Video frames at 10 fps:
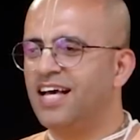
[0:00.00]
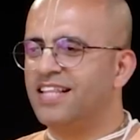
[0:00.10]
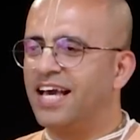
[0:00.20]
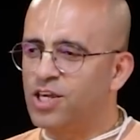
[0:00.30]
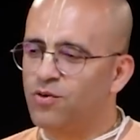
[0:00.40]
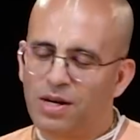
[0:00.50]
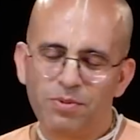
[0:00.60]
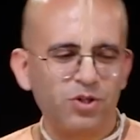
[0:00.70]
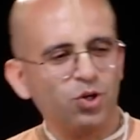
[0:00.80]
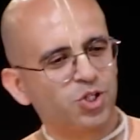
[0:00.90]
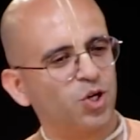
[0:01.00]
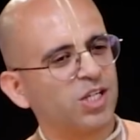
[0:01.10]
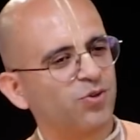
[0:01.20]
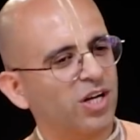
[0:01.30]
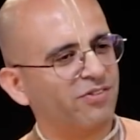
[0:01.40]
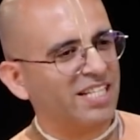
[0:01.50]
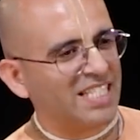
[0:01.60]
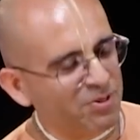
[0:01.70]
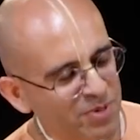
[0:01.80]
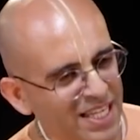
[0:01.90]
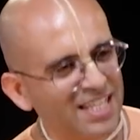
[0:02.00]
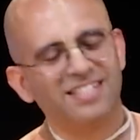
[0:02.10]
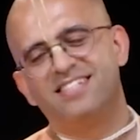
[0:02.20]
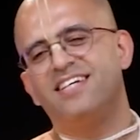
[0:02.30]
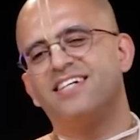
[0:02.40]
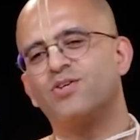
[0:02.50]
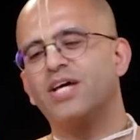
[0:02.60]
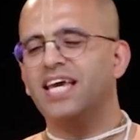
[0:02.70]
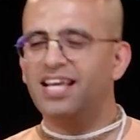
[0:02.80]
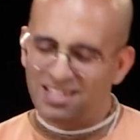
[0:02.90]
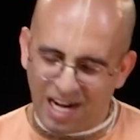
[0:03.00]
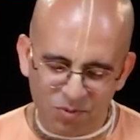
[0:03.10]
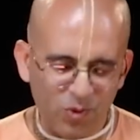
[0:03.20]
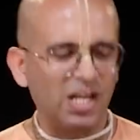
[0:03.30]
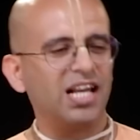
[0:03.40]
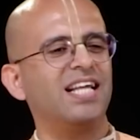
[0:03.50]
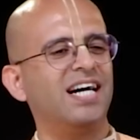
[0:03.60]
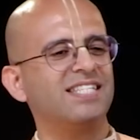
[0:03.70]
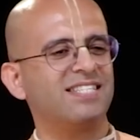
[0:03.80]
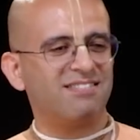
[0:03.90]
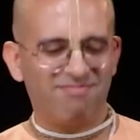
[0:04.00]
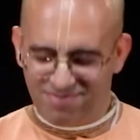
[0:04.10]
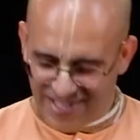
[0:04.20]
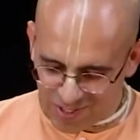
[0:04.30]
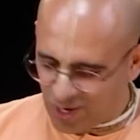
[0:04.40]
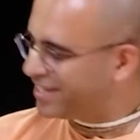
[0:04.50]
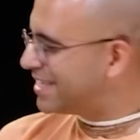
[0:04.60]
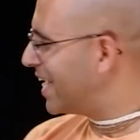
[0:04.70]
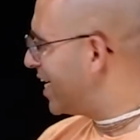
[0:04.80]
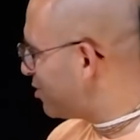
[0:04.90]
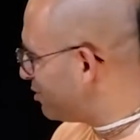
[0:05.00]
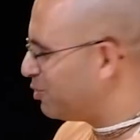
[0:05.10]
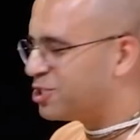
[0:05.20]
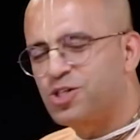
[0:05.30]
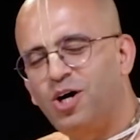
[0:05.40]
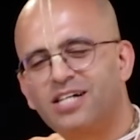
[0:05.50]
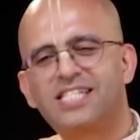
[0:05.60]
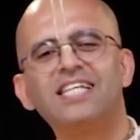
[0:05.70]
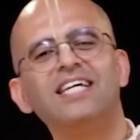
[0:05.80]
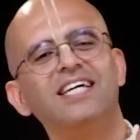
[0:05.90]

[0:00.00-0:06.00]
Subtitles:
Thank you very much, Josh Talks, for inviting me. Today, Amogh Lila Das is on the stage on Josh Talks.